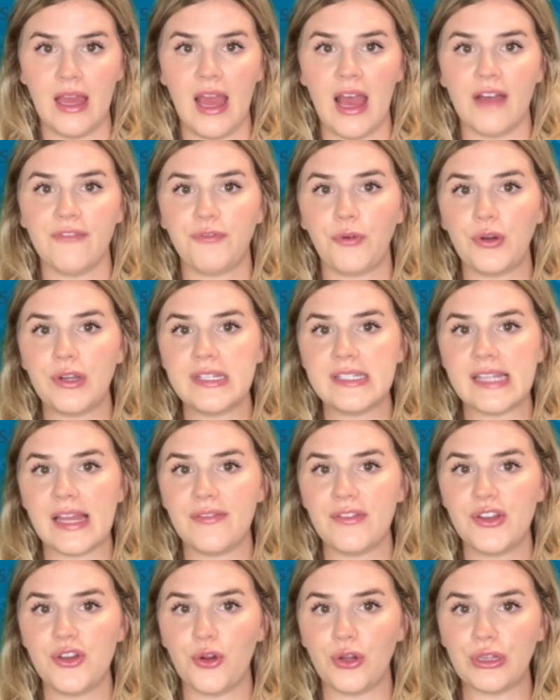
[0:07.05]
A
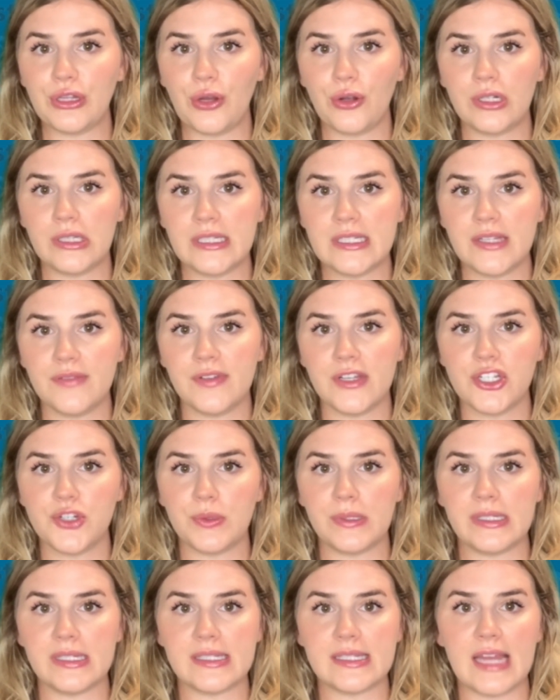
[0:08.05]
47-year-old local
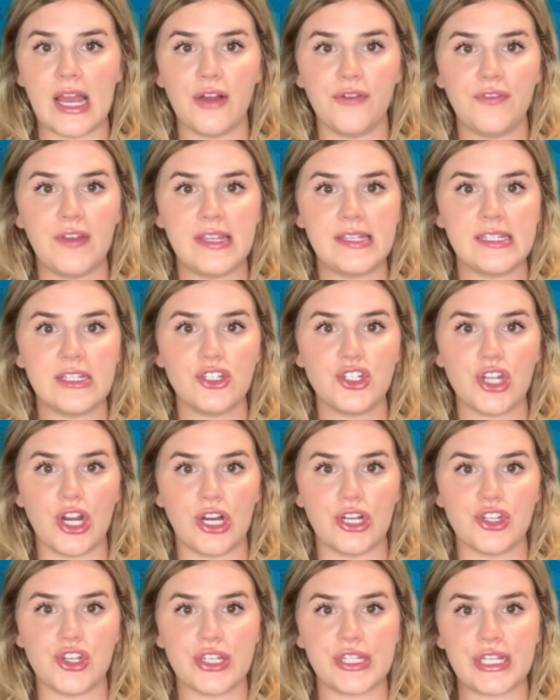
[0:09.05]
individual is now facing
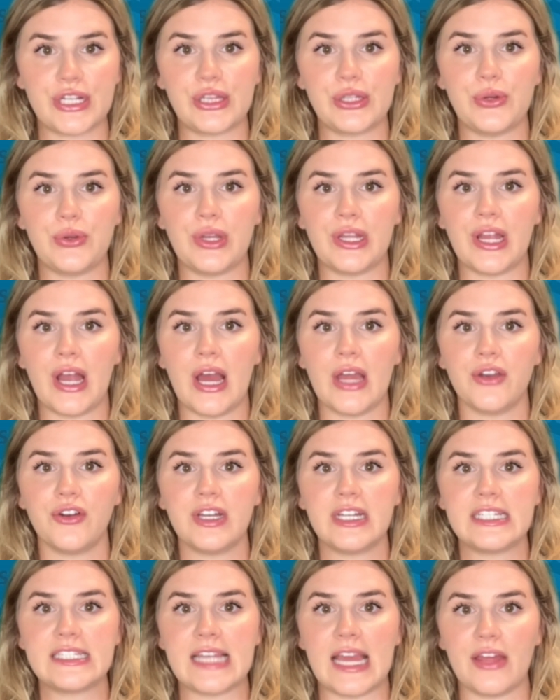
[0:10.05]
charges including
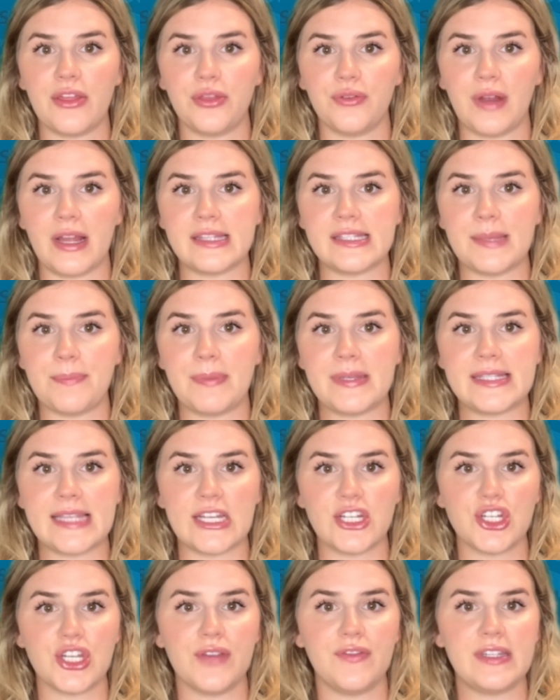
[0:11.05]
uttering death threats and
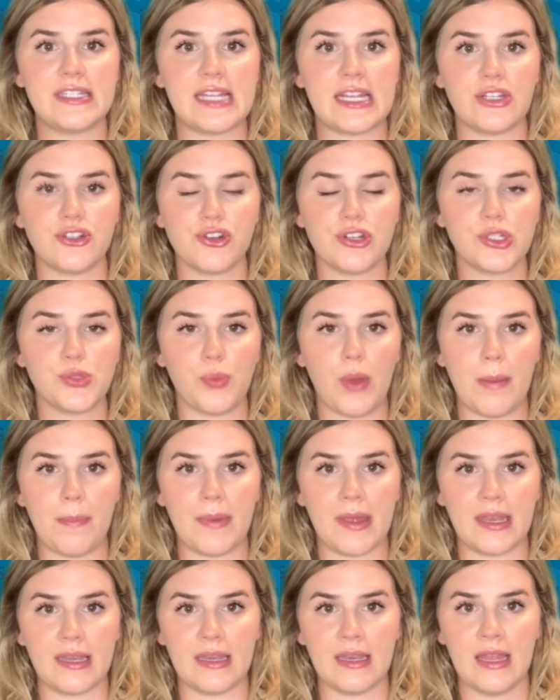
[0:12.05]
possession of a dangerous
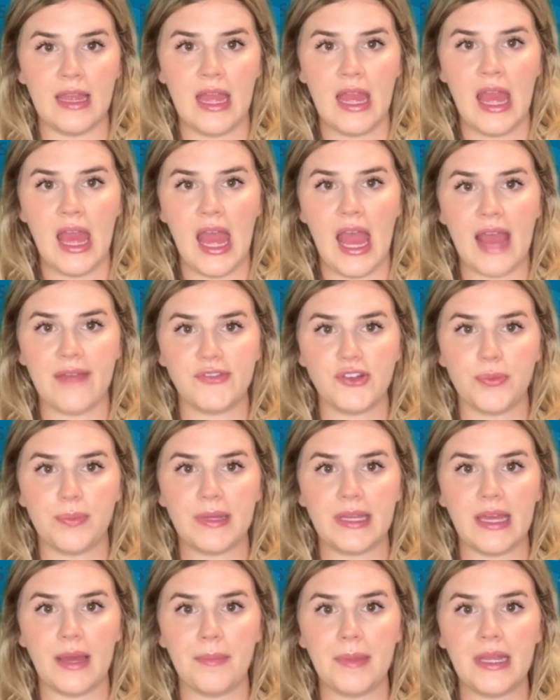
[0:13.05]
weapon after
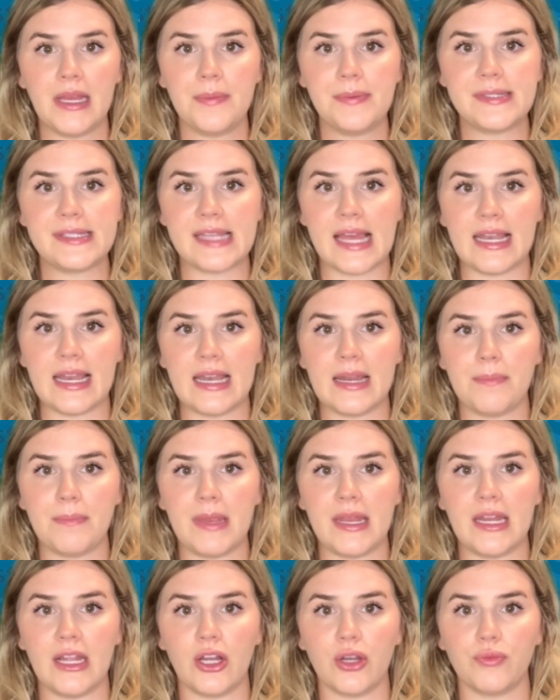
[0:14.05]
becoming upset at a
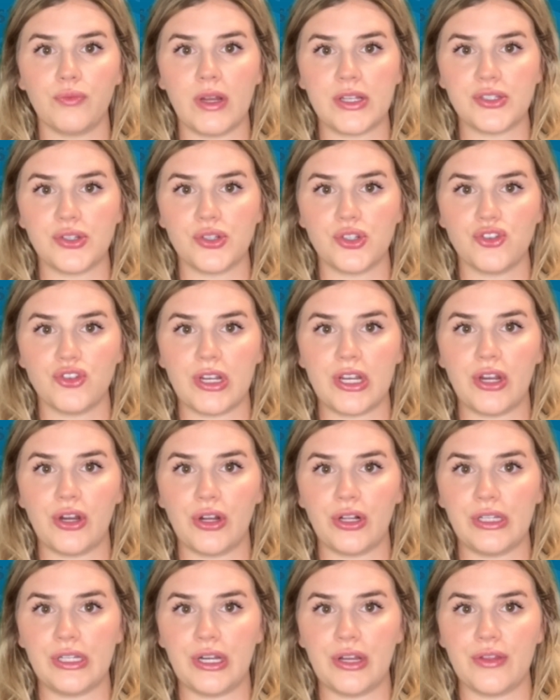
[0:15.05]
meeting on Russell Street
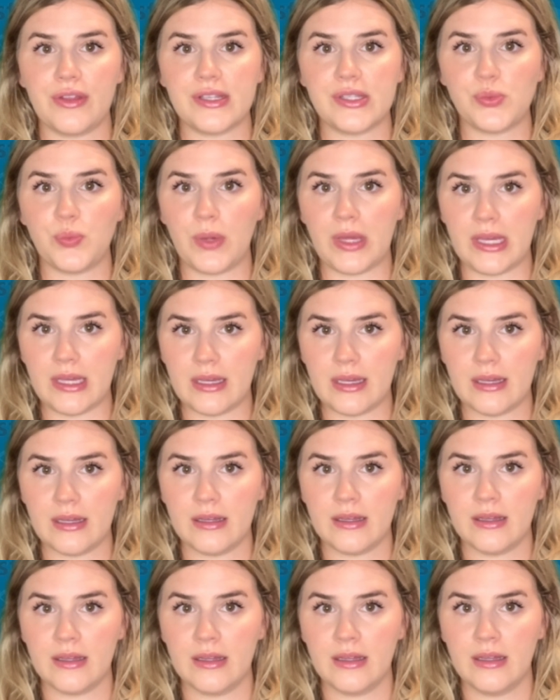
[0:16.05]
earlier this week.
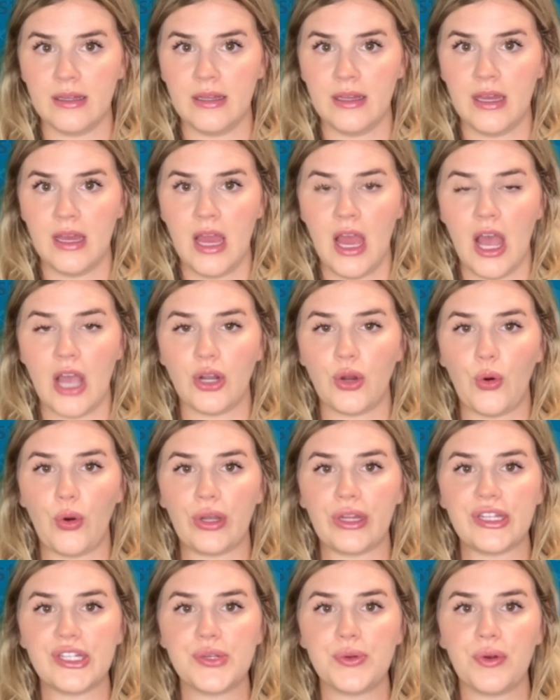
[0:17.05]

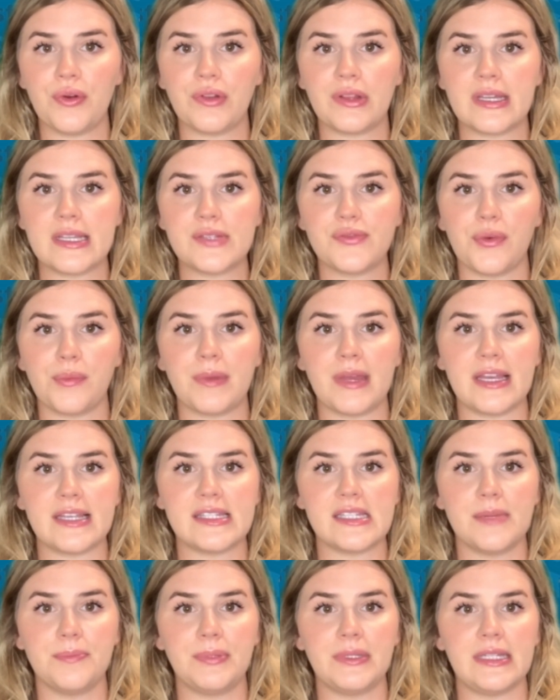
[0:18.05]
According to a release from
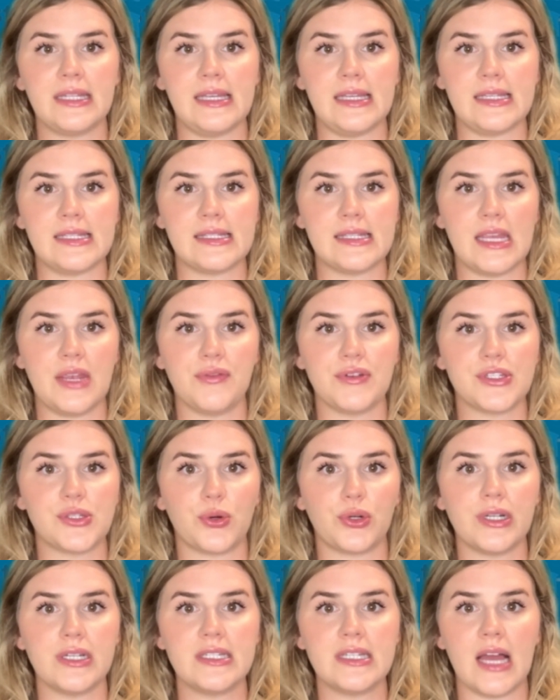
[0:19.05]
Kingston Police, he
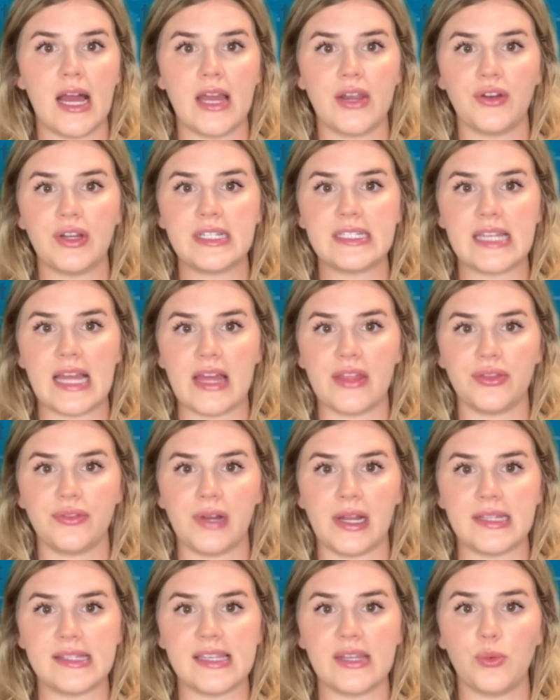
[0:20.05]
resorted to uttering death
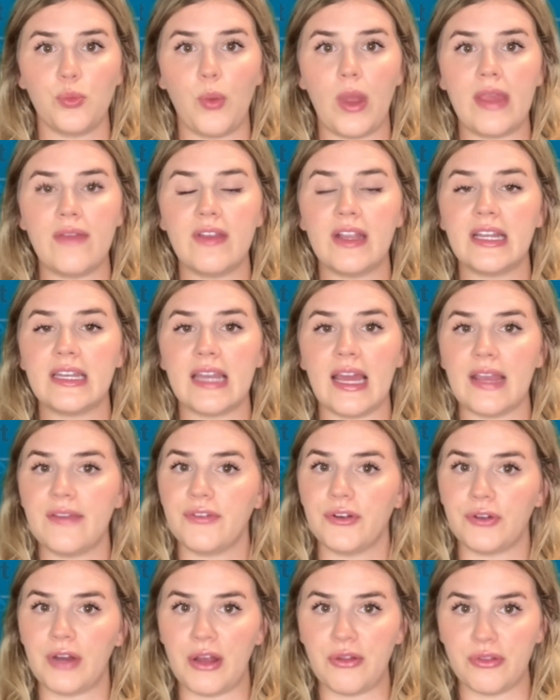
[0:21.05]
threats and waving a knife
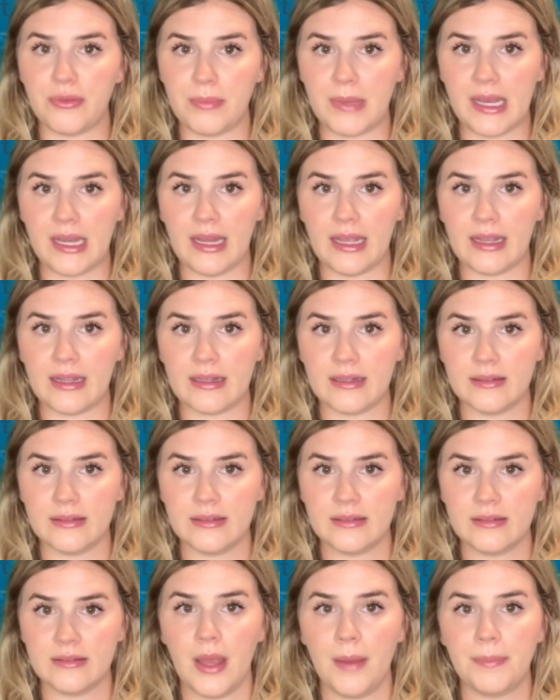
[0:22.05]
around the meeting.
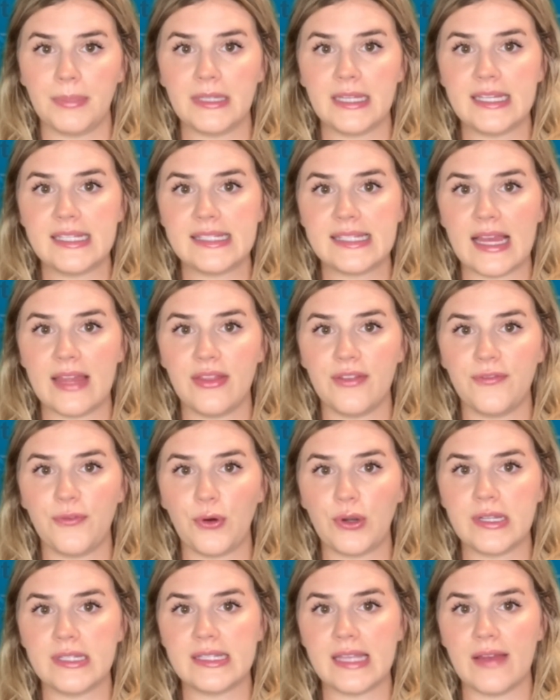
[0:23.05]
Police said the
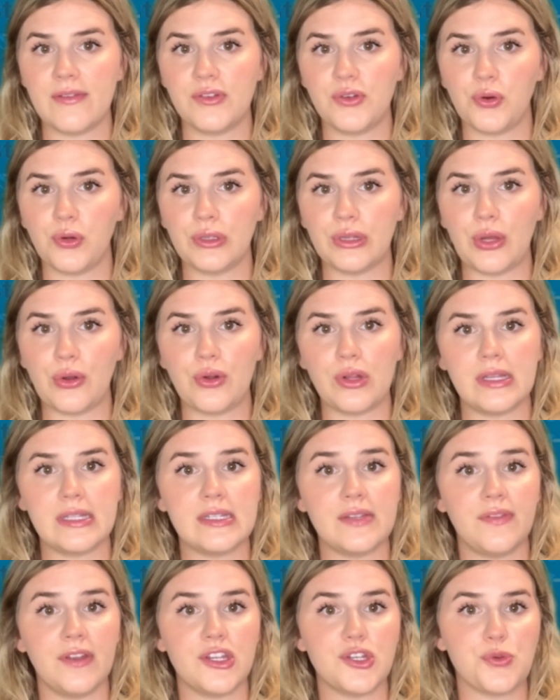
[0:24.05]
47-year-old local
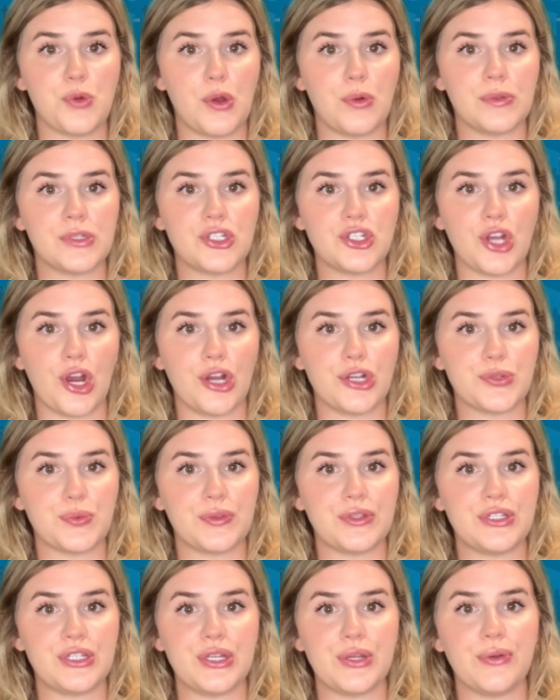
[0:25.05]
individual was charged with
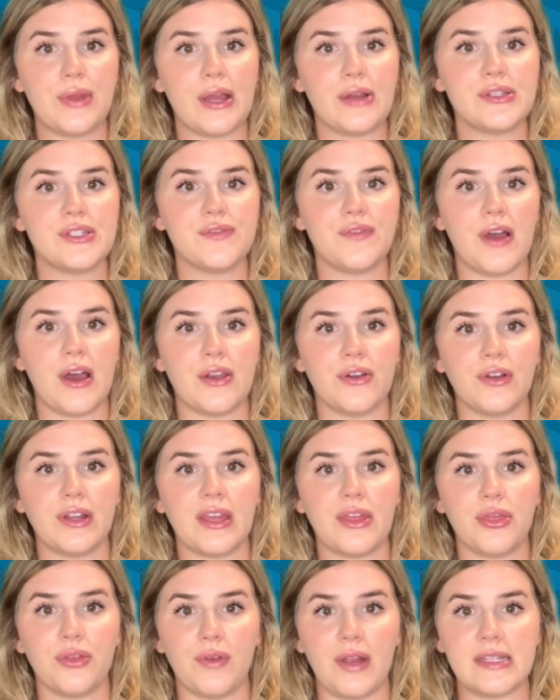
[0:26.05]
two counts of uttering
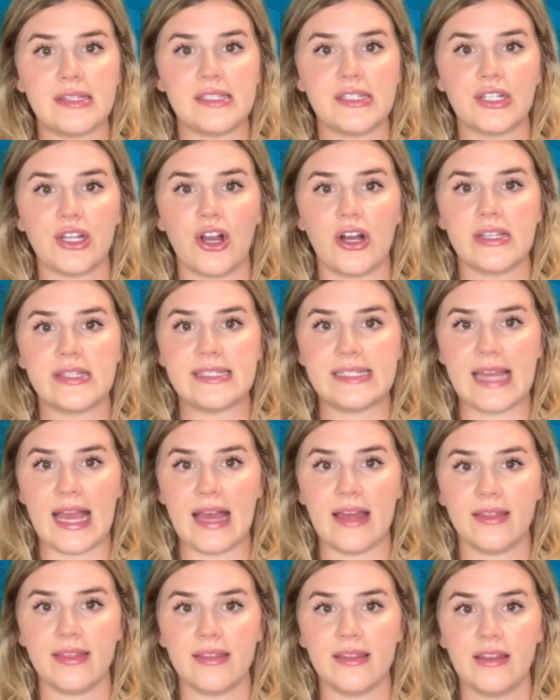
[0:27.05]
threats to cause
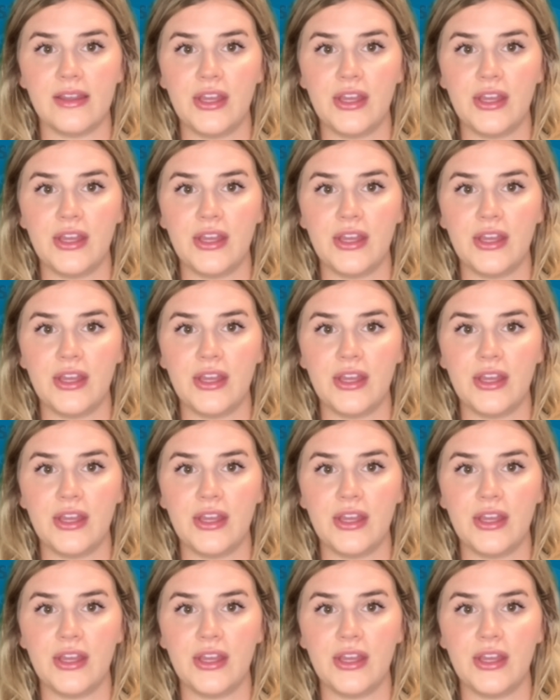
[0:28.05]
death,